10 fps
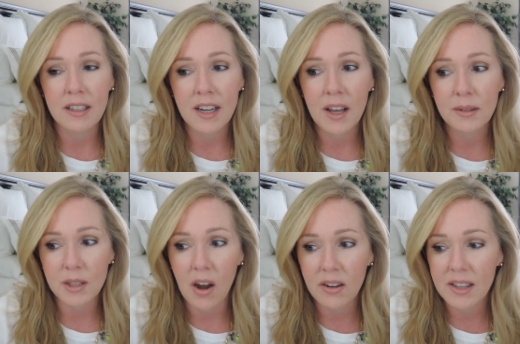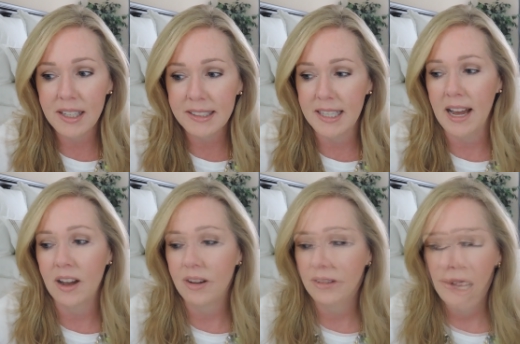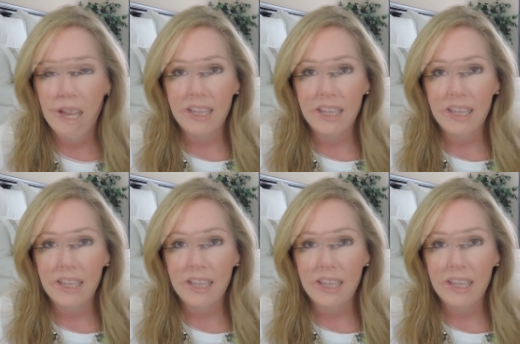you know, talk things out.